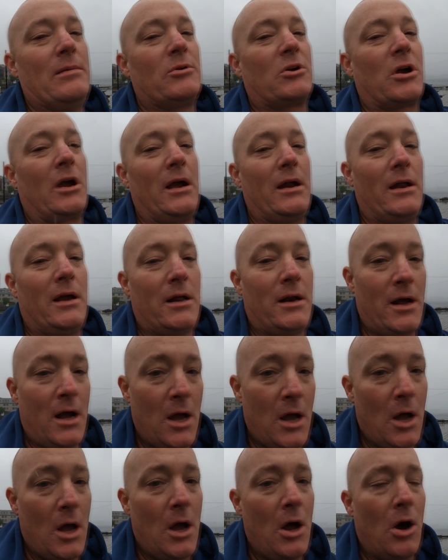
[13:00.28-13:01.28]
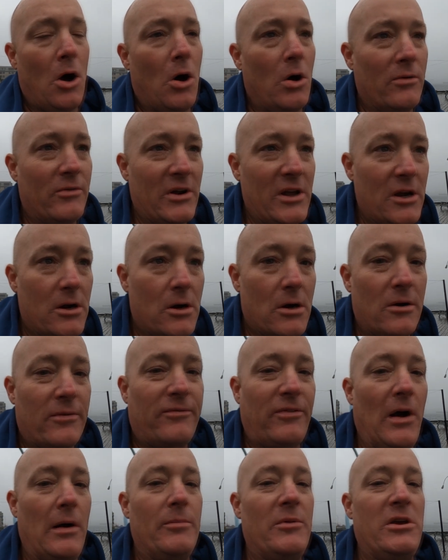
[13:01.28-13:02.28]
immigrated over here
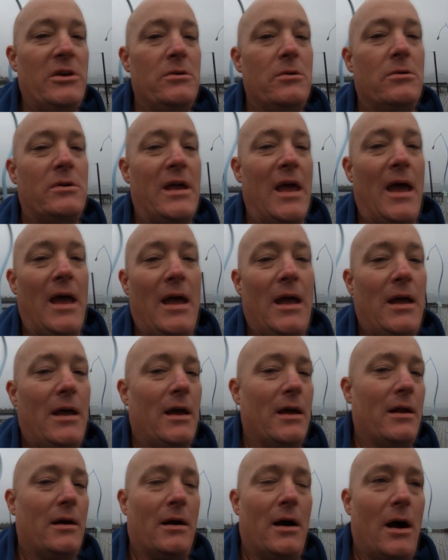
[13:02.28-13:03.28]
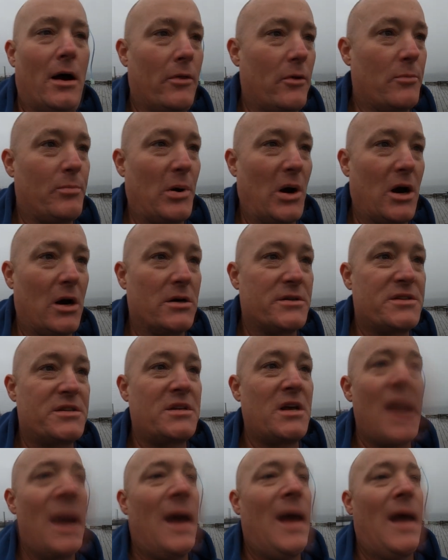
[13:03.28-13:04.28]
from the UK and other
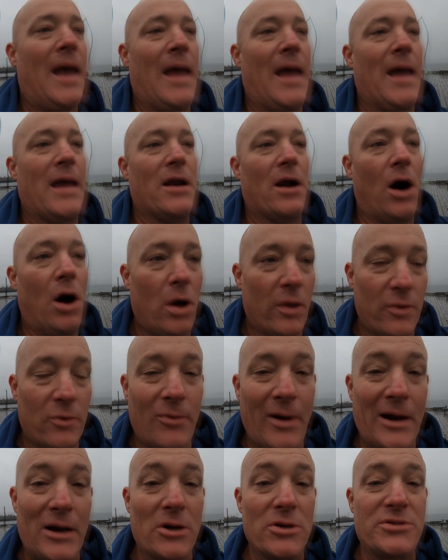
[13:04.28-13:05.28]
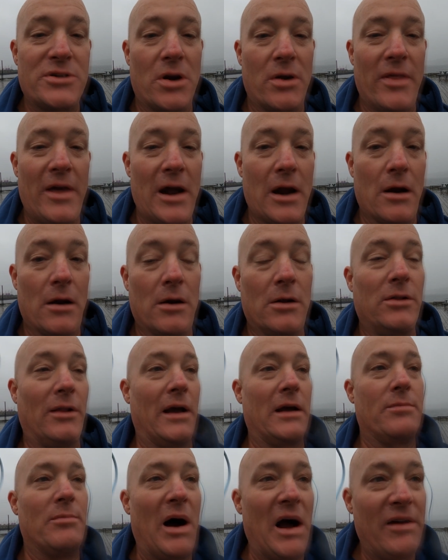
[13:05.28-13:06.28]
parts, and all the records are there,
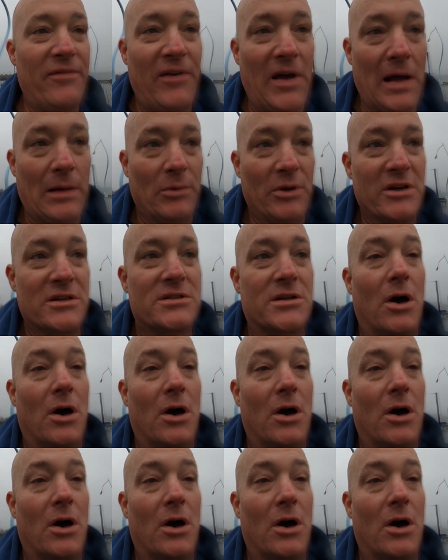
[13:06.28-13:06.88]
like my family.